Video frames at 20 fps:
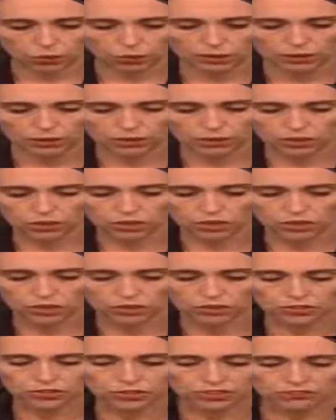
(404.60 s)
We were not
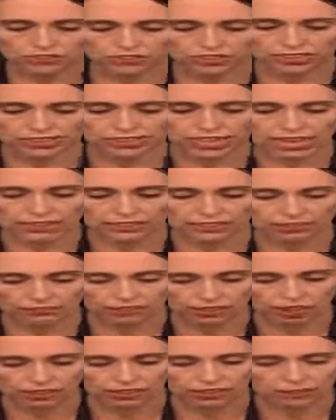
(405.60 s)
chosen for this act of
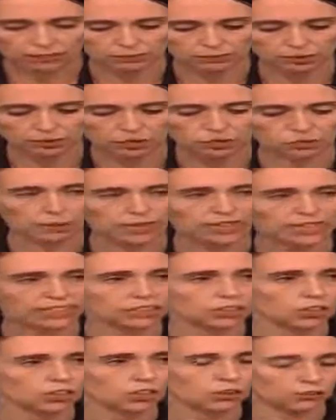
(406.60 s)
violence because we
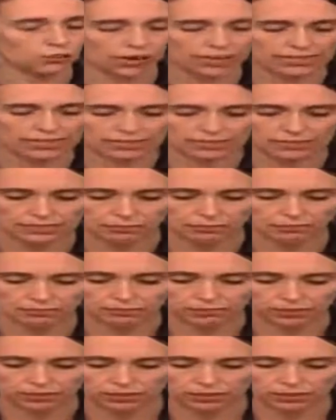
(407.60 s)
condone
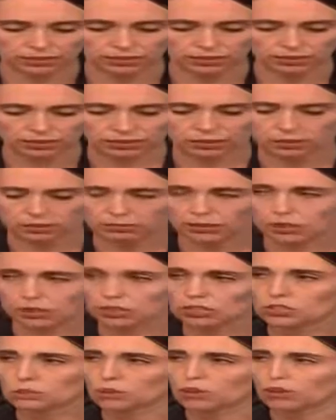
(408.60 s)
racism,
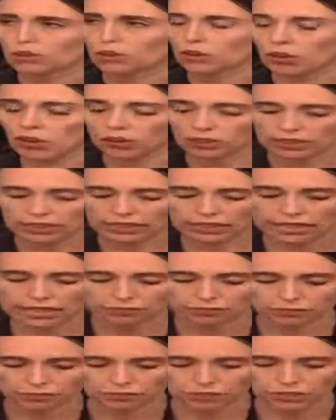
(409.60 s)
because we're an
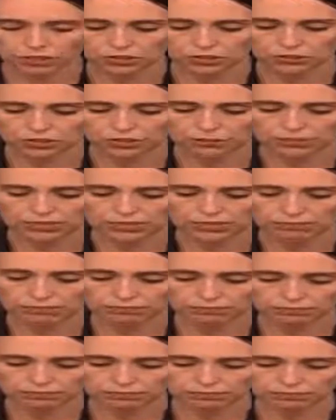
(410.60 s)
enclave for
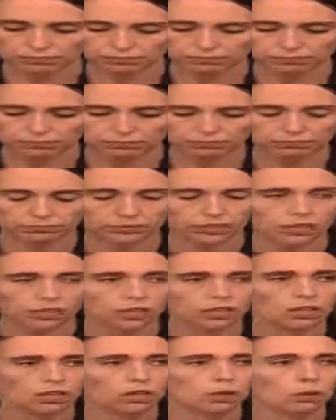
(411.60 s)
extremism.
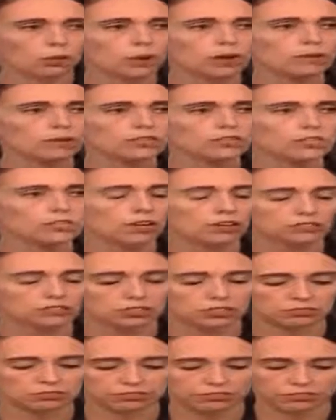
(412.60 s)
We were
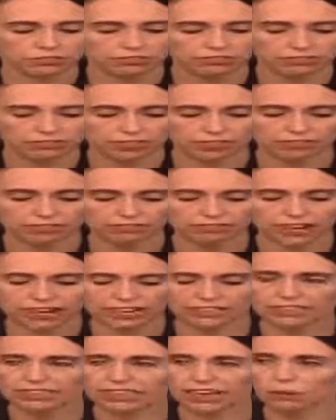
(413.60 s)
chosen for the very
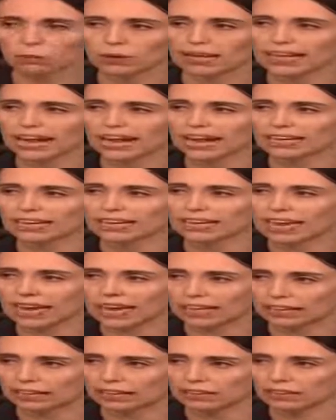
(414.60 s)
fact that we are
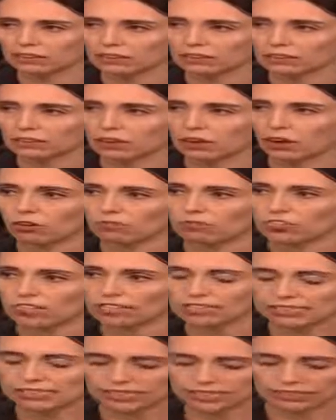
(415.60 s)
none of
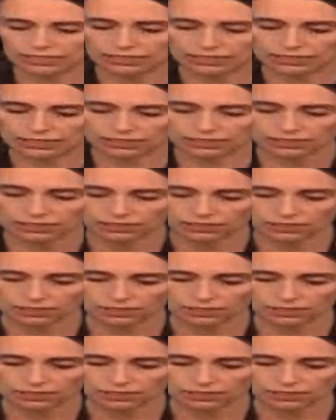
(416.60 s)
these things,